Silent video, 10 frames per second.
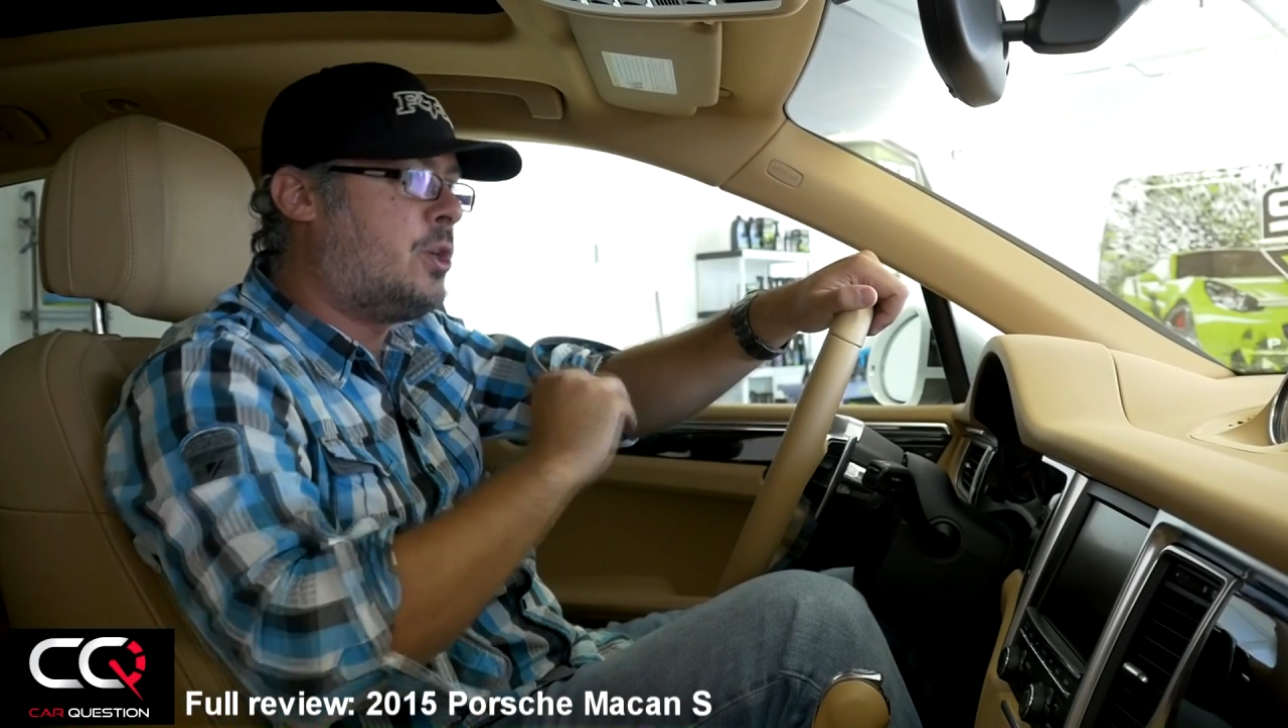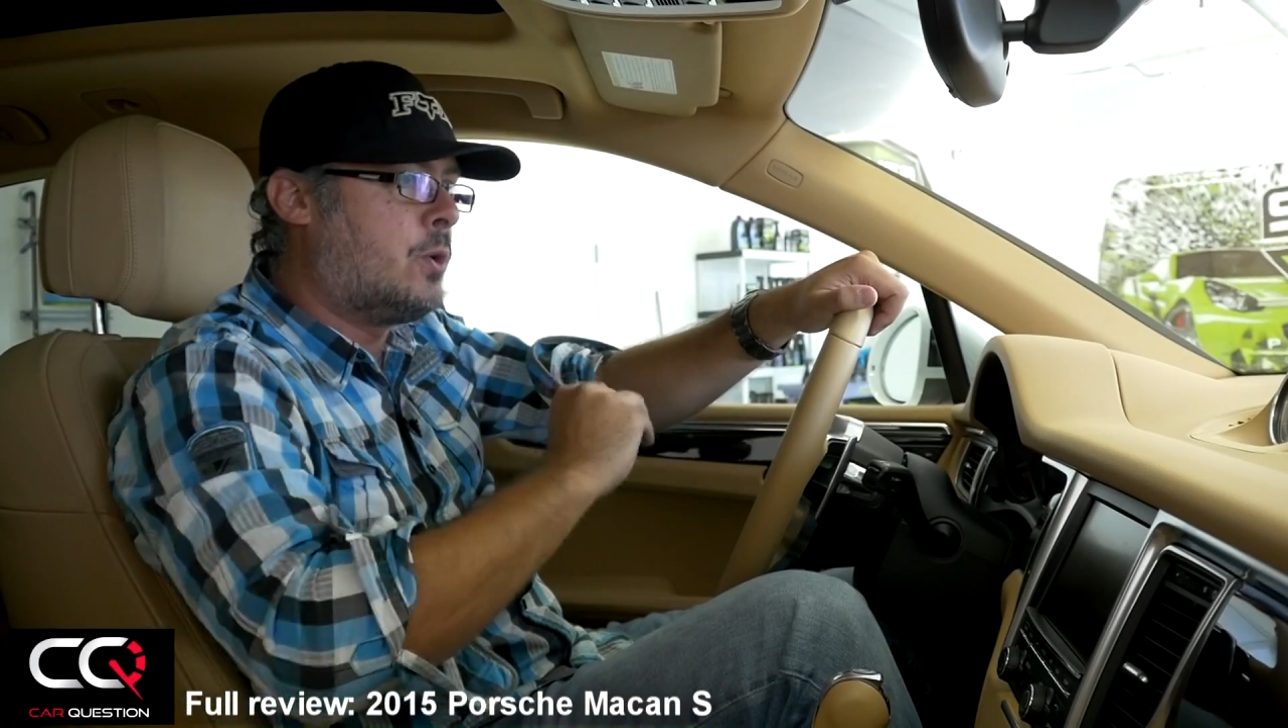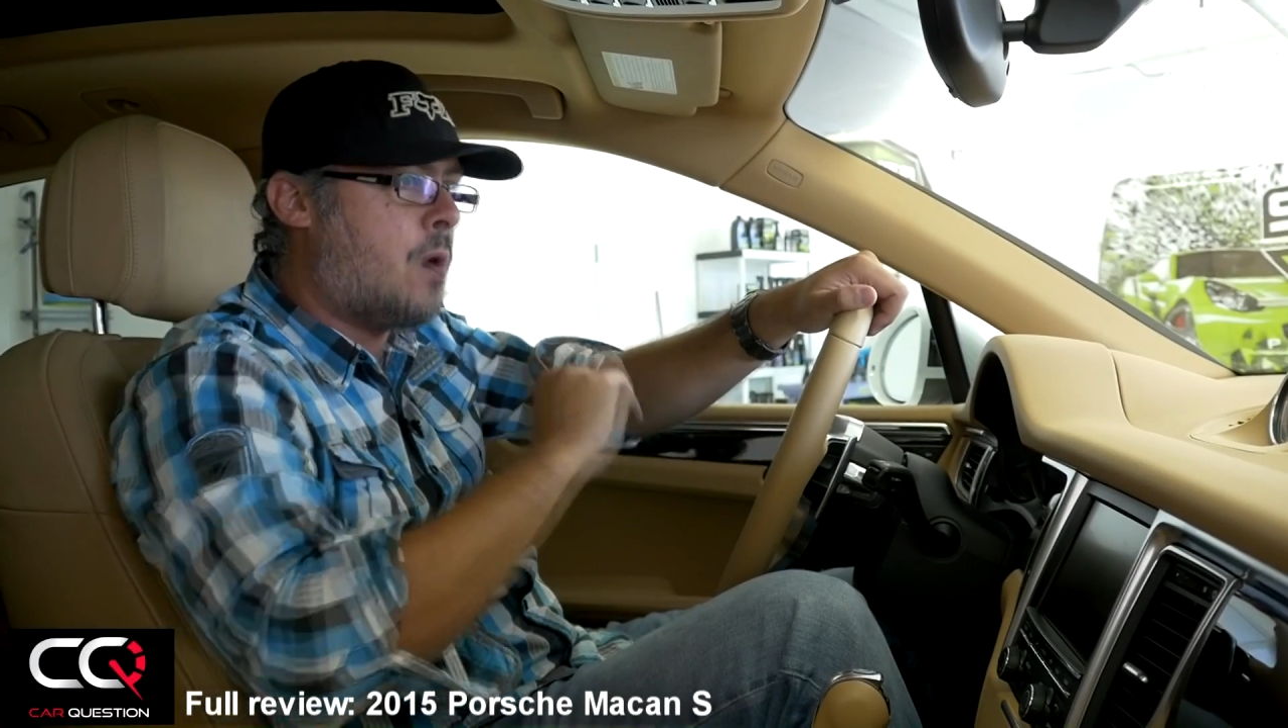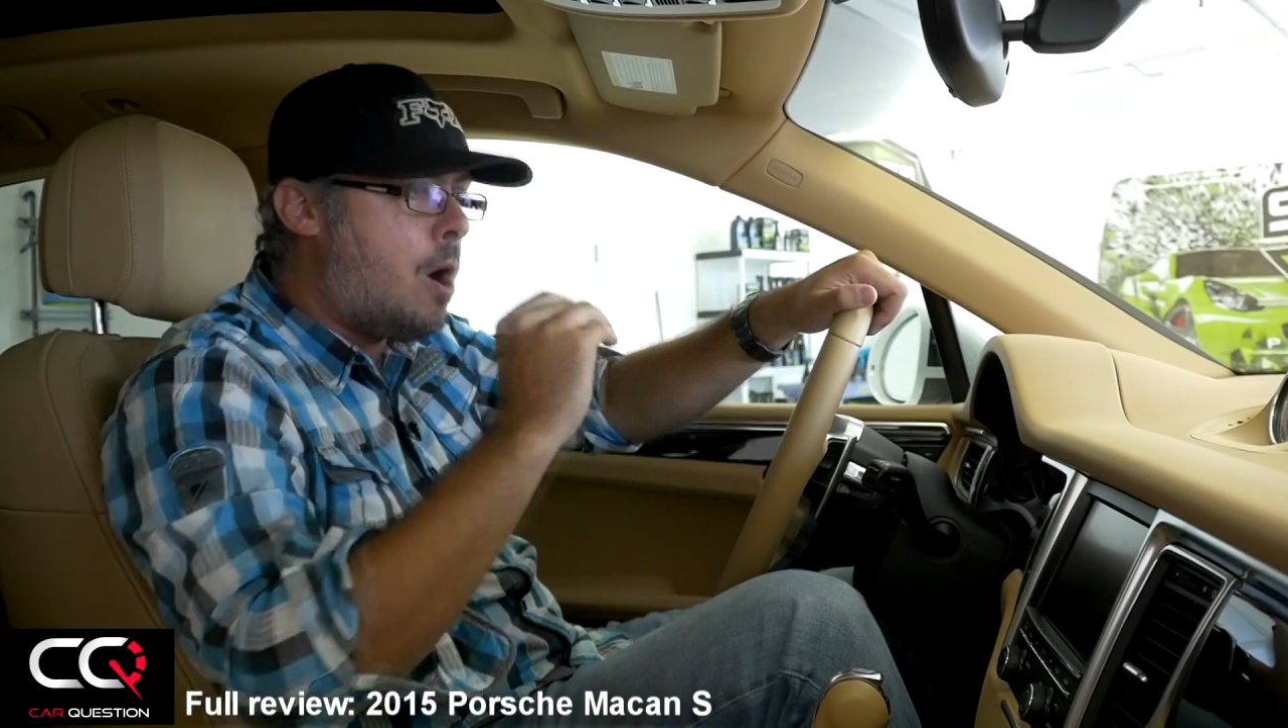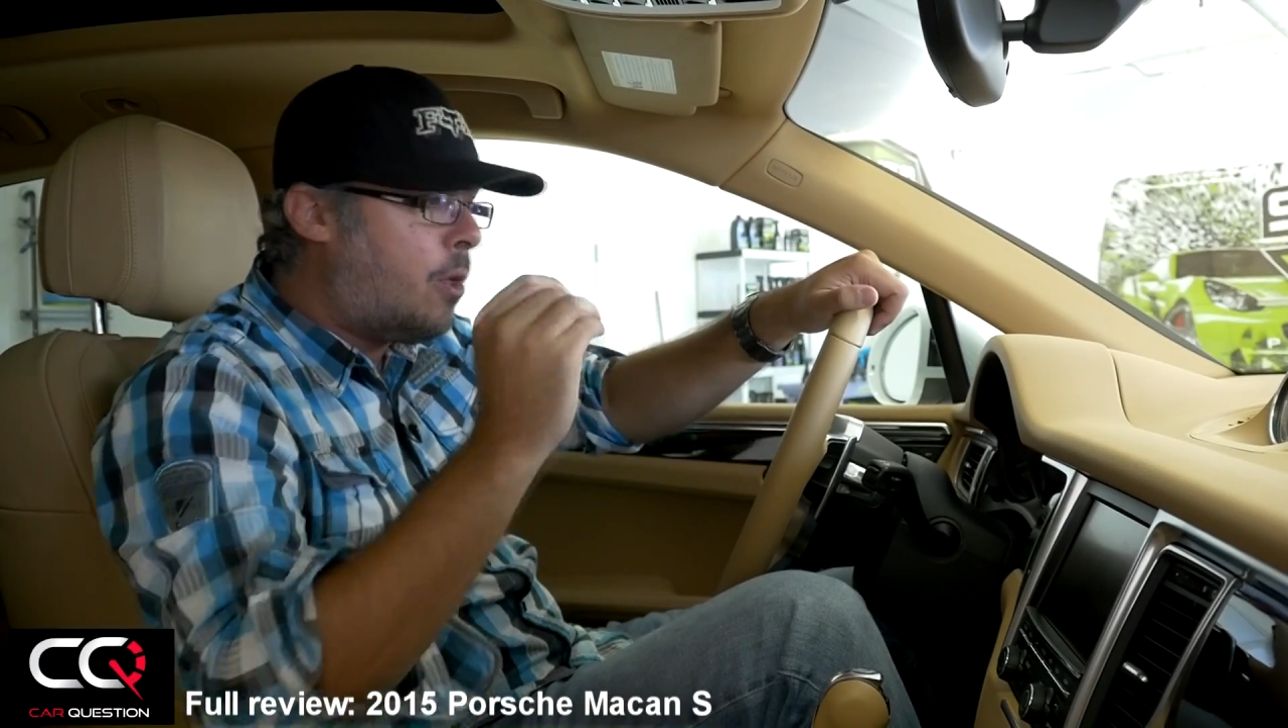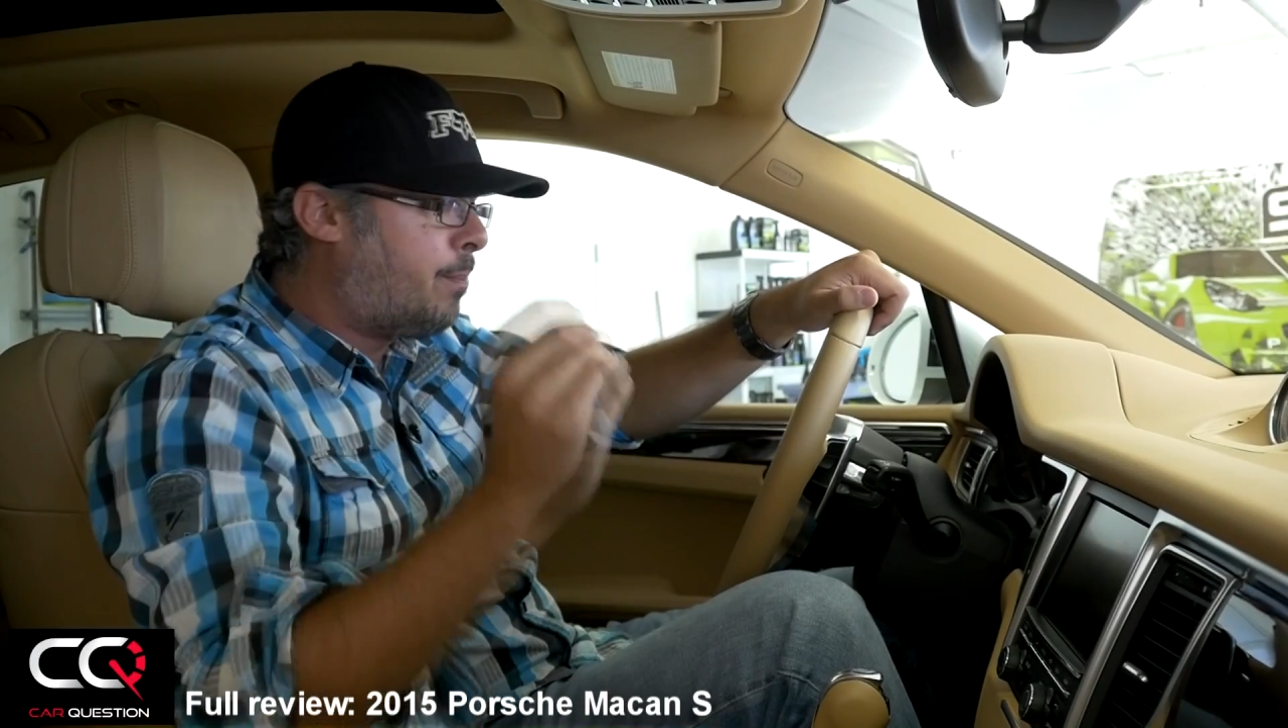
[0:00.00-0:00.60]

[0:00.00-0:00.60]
your own